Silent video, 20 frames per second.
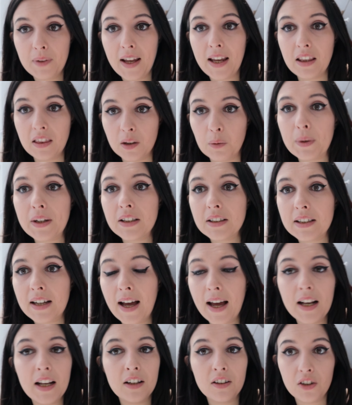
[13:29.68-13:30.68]
in the winter,
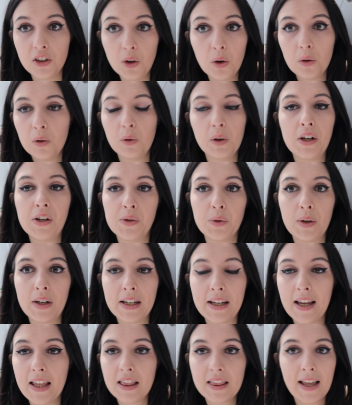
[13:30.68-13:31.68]
and it's, you're not
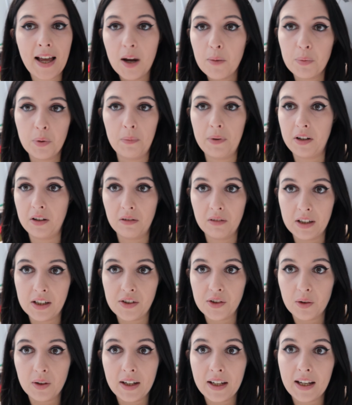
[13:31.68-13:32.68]
enjoying it, they're probably not
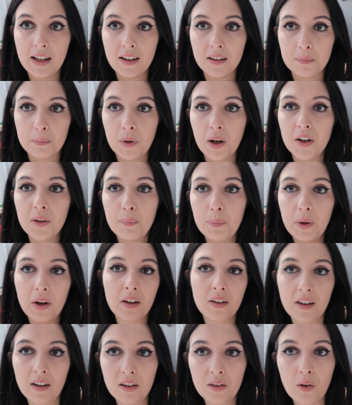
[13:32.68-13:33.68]
enjoying it as much
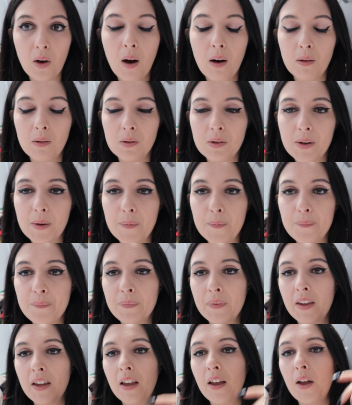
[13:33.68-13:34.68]
because it's cold.
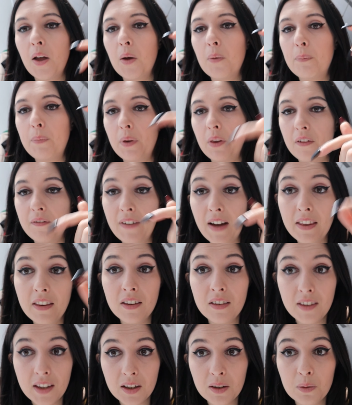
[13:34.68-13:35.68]
But the fact
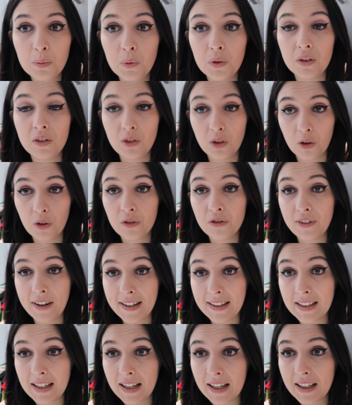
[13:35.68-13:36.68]
that this was dog
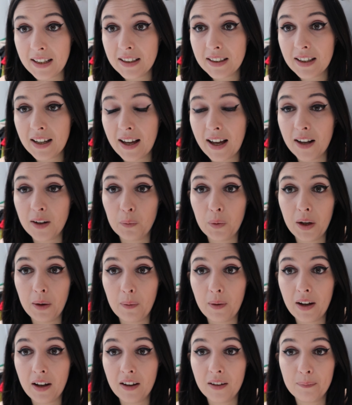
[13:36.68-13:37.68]
friendly, and we
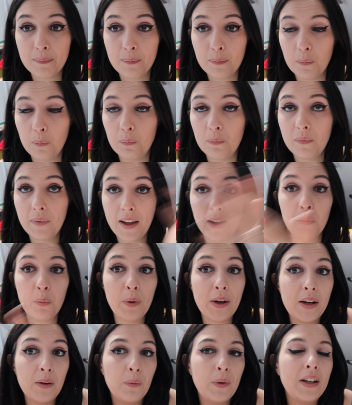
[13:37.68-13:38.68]
were, if
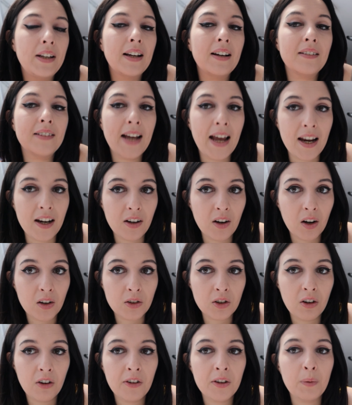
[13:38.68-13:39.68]
we didn't take our
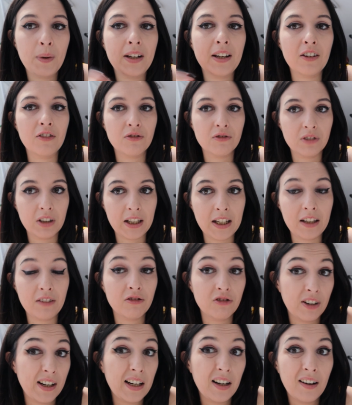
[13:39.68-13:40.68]
dogs, we didn't really
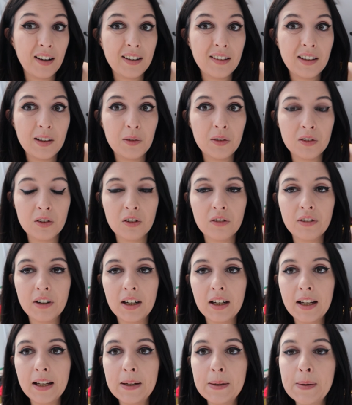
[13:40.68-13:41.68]
realize it was dog
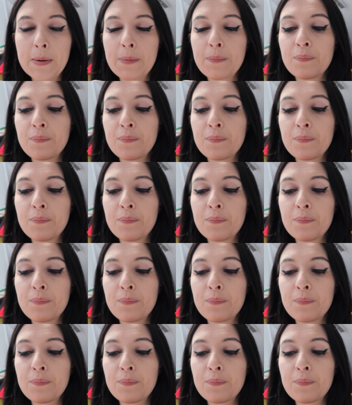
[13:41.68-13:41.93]
friendly,